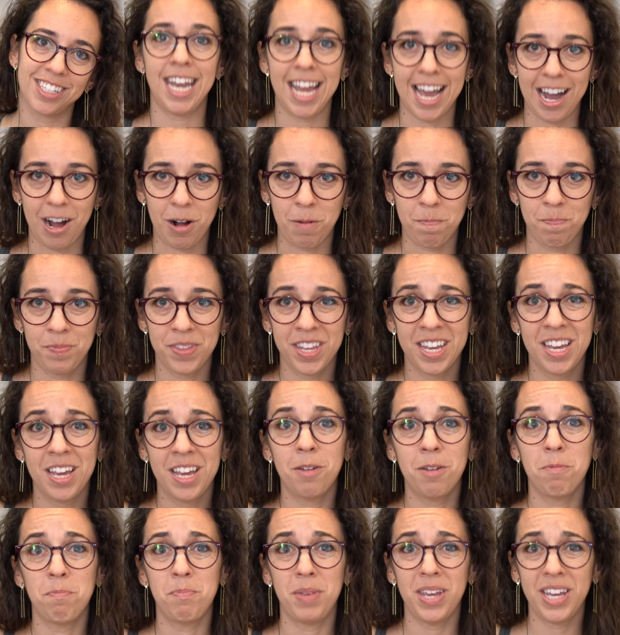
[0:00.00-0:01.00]
Now,
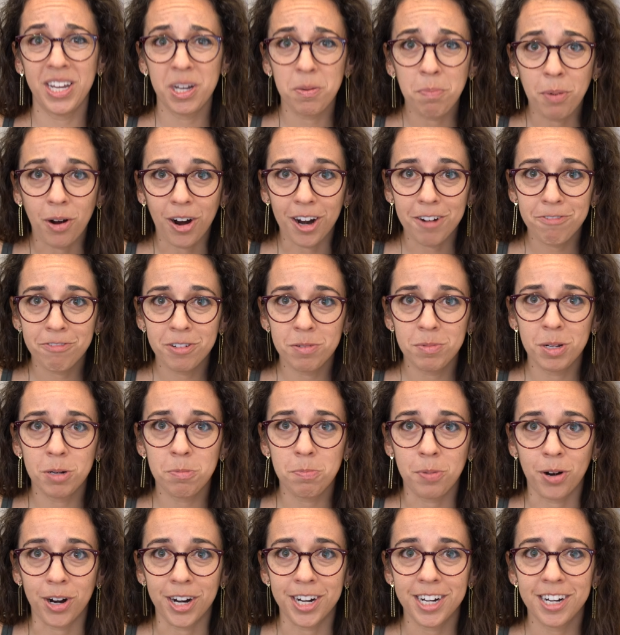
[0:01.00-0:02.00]
being apart from your
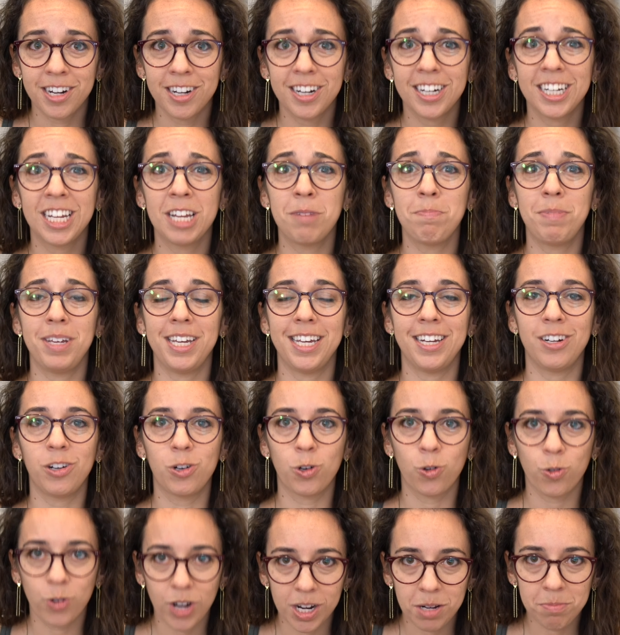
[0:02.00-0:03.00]
partner can be
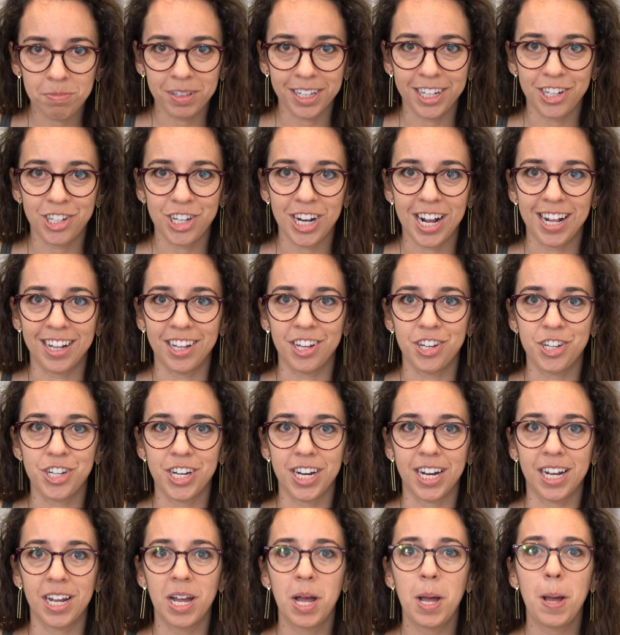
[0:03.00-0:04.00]
incredibly
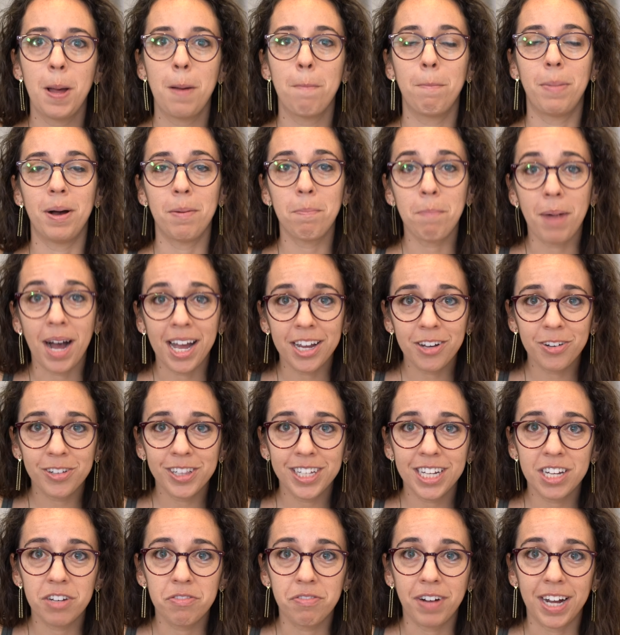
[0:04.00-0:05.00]
challenging, but my
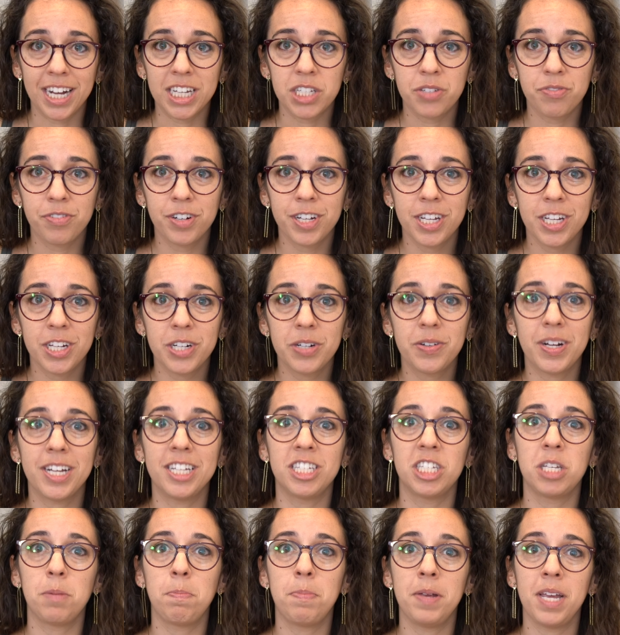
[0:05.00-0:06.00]
only advice for you
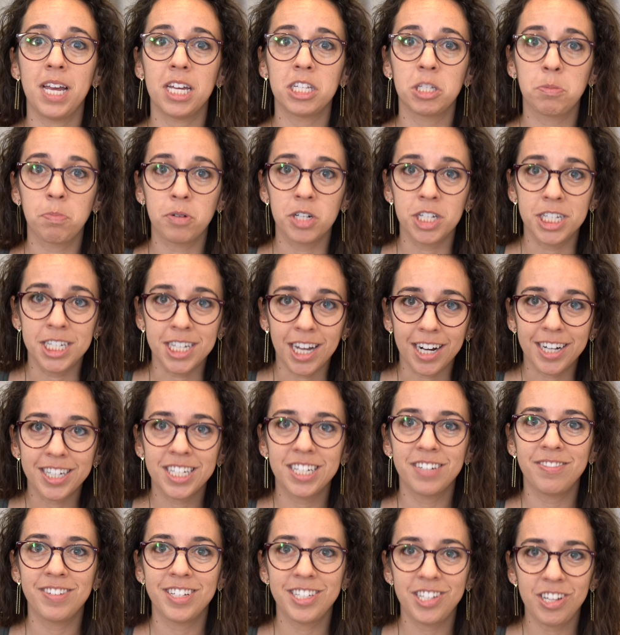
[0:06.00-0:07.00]
is to be as
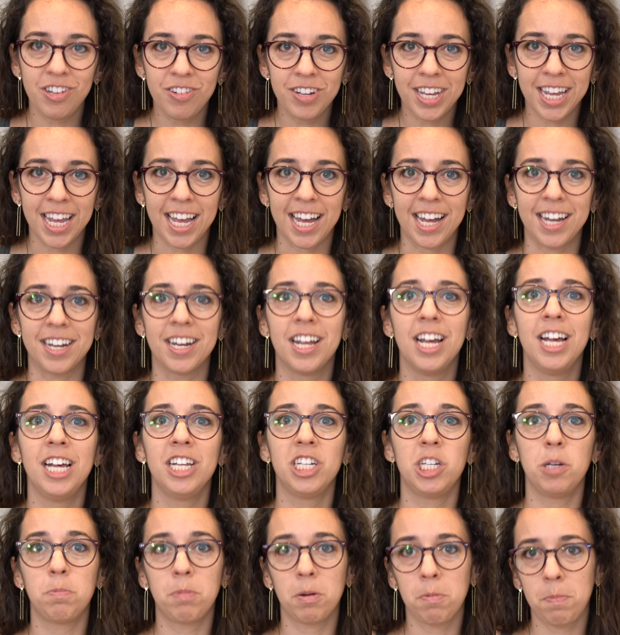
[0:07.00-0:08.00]
productive as you can
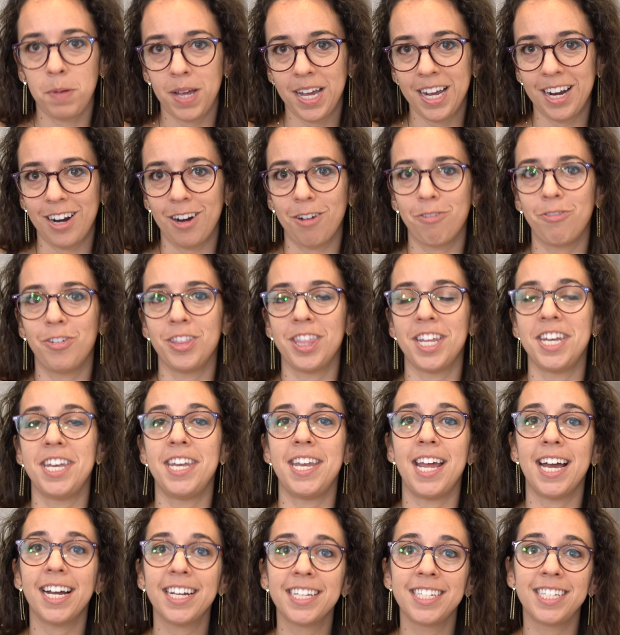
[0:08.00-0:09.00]
to prepare for the
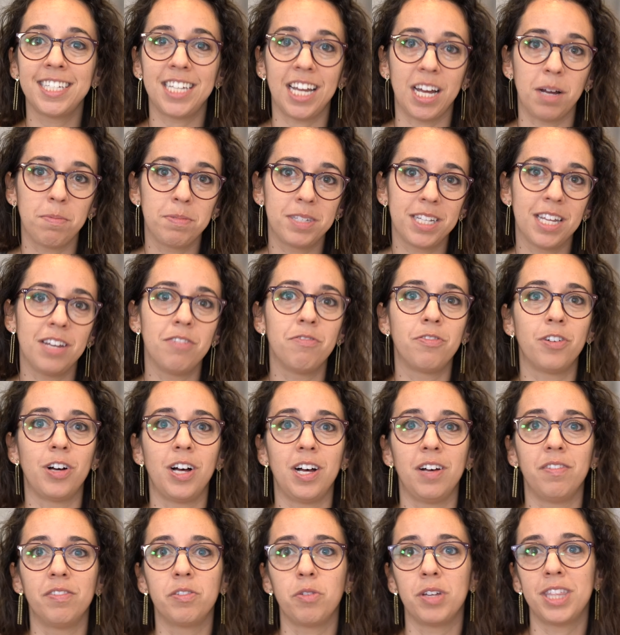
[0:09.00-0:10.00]
next steps
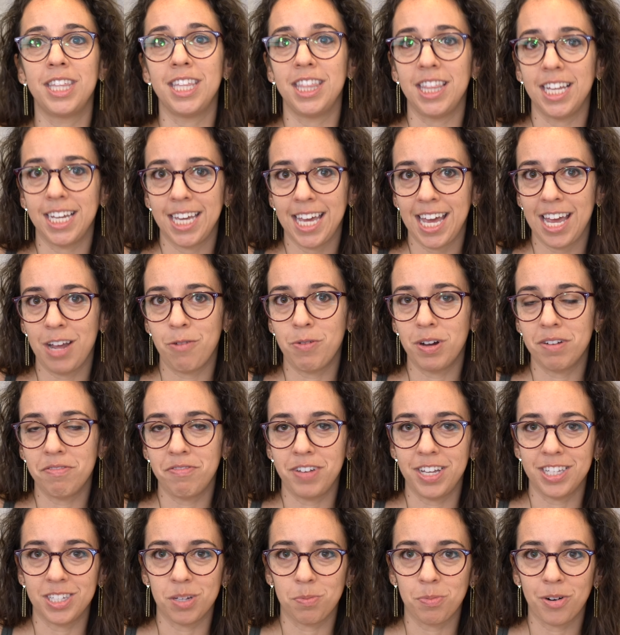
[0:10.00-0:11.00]
involved within the K1
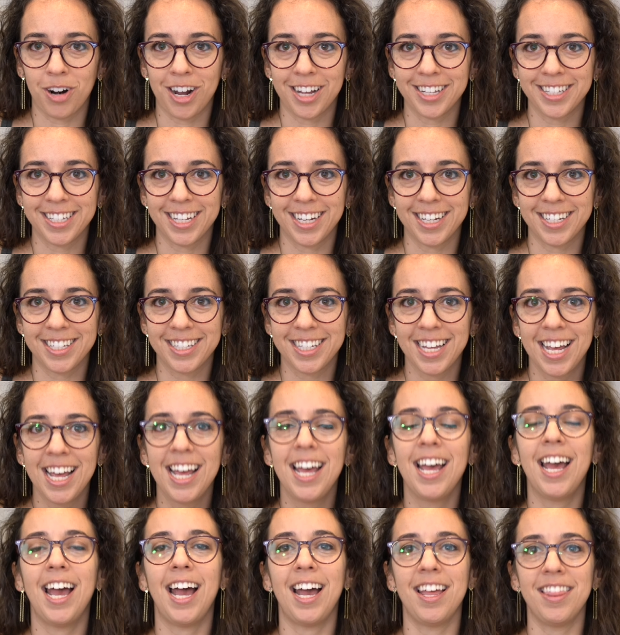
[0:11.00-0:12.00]
visa process.
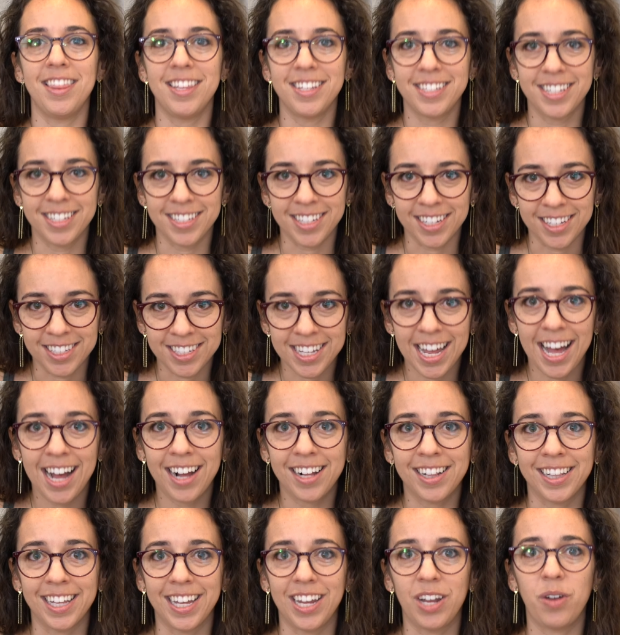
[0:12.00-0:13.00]
And this is
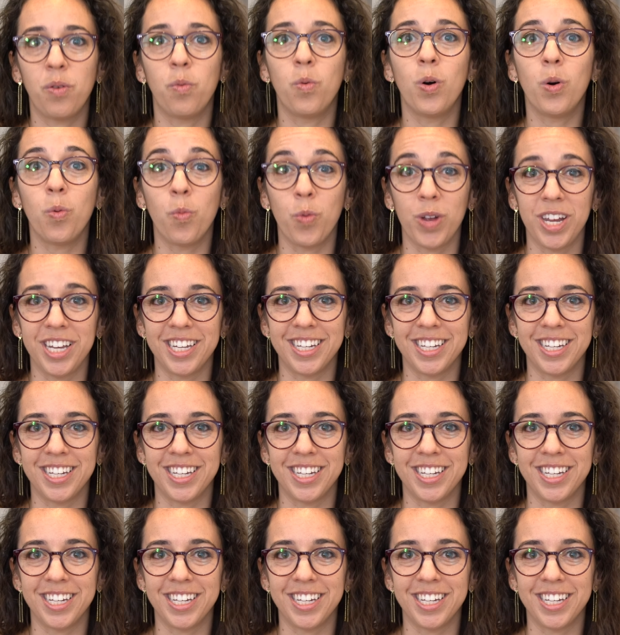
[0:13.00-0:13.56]
exactly what we